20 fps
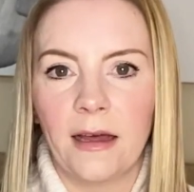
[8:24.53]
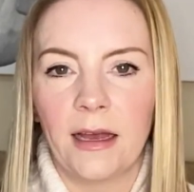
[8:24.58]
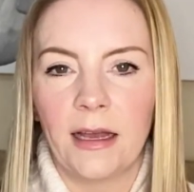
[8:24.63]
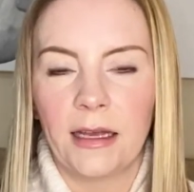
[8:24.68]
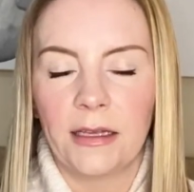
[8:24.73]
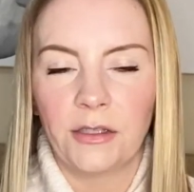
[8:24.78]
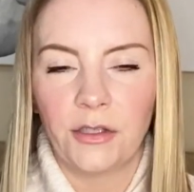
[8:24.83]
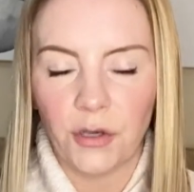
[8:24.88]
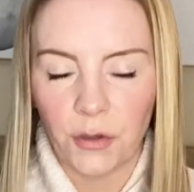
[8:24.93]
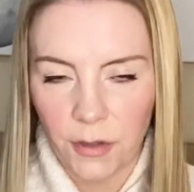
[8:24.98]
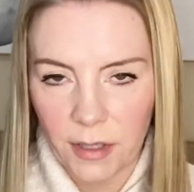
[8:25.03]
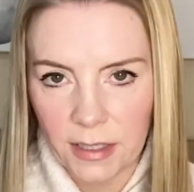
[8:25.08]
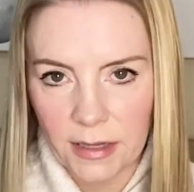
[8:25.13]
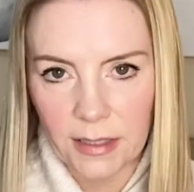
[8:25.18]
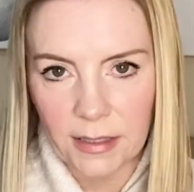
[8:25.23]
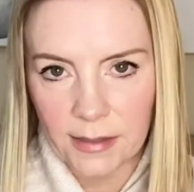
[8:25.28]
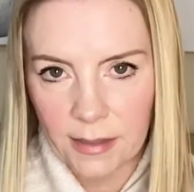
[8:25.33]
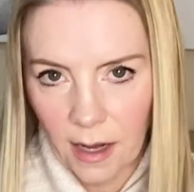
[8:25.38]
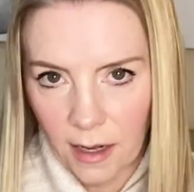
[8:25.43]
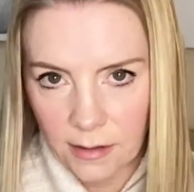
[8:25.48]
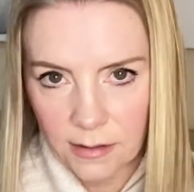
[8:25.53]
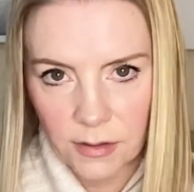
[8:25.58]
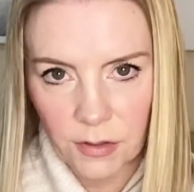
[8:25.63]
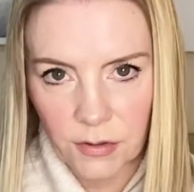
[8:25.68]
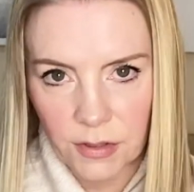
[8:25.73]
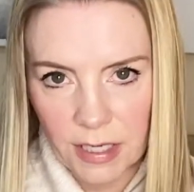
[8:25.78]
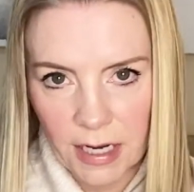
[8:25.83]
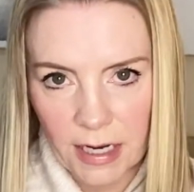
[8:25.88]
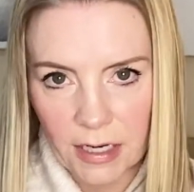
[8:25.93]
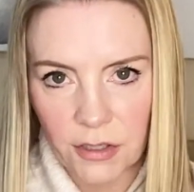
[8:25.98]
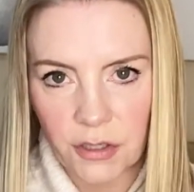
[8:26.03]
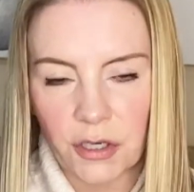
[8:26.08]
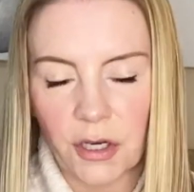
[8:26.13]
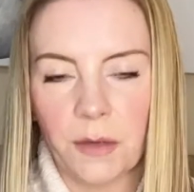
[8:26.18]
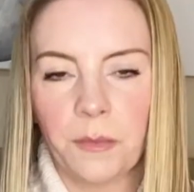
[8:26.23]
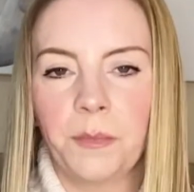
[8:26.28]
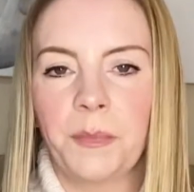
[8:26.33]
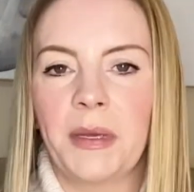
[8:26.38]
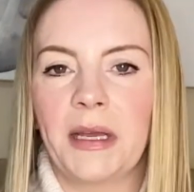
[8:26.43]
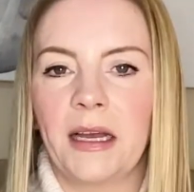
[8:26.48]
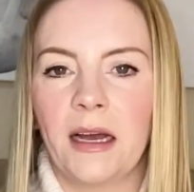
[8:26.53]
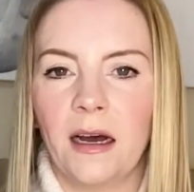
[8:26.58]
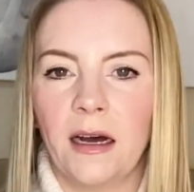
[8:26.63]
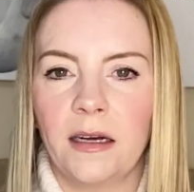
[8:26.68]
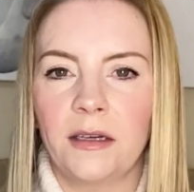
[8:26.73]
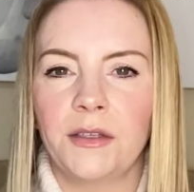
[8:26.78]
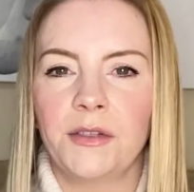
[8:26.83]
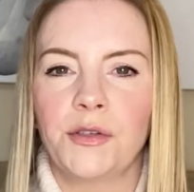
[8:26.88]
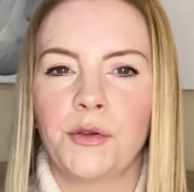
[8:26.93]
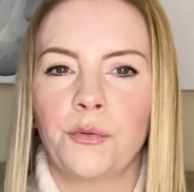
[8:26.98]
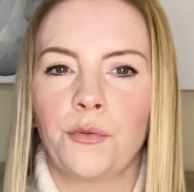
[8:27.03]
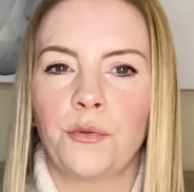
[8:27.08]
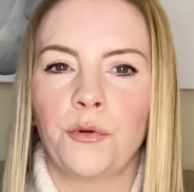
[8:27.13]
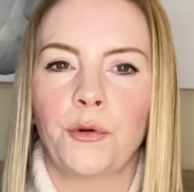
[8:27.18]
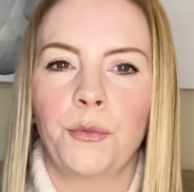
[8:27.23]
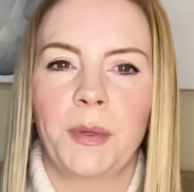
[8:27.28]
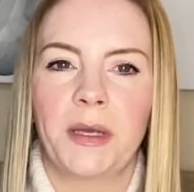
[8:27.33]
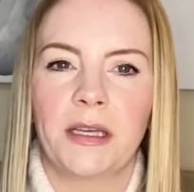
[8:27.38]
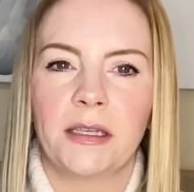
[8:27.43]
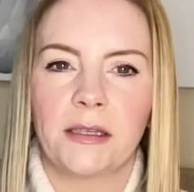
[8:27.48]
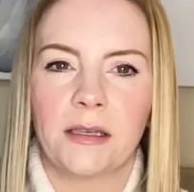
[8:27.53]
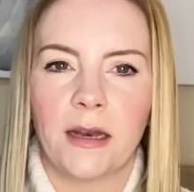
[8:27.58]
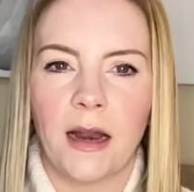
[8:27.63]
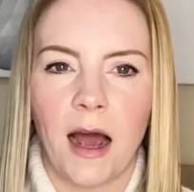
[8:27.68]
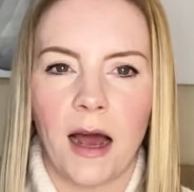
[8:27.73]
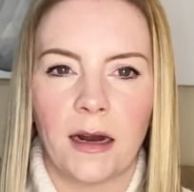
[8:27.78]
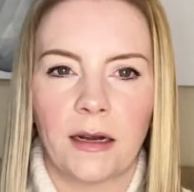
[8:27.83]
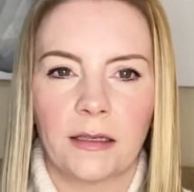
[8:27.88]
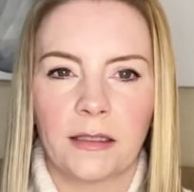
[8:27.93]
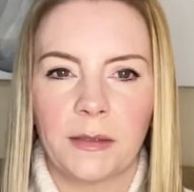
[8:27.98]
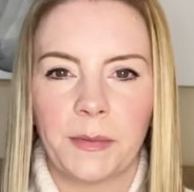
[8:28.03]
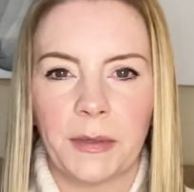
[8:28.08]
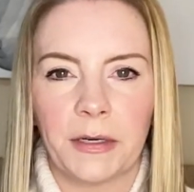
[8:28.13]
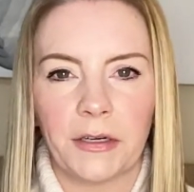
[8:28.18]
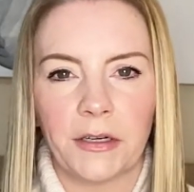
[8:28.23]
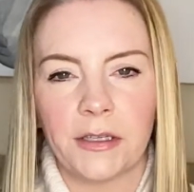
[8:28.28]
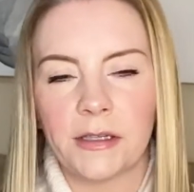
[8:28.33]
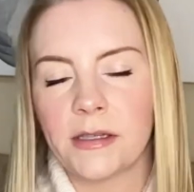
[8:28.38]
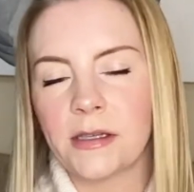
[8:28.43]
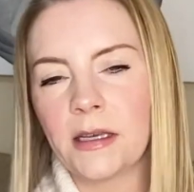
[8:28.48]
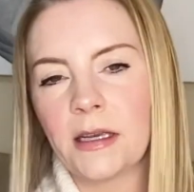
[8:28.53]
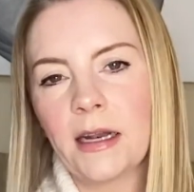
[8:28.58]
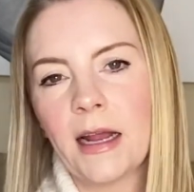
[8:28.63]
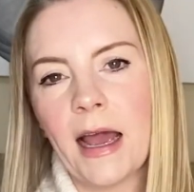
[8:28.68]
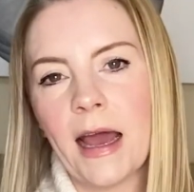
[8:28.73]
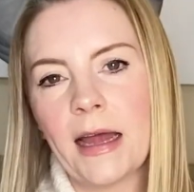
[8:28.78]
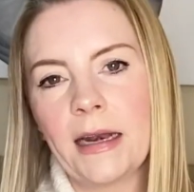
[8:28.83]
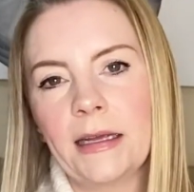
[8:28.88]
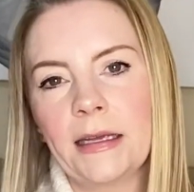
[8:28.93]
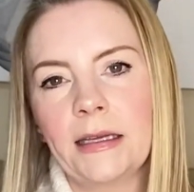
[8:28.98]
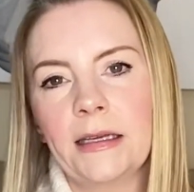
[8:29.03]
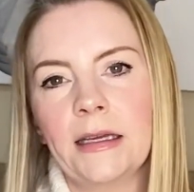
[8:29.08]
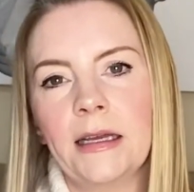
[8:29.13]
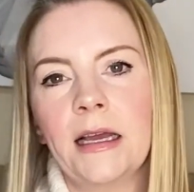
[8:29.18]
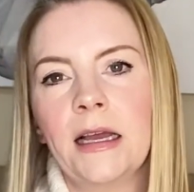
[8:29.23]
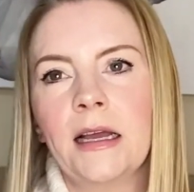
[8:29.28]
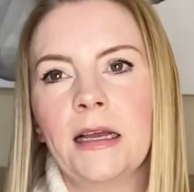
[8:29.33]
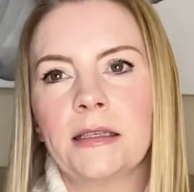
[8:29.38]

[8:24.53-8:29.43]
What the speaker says: during this consultation, because Ruby is not experiencing any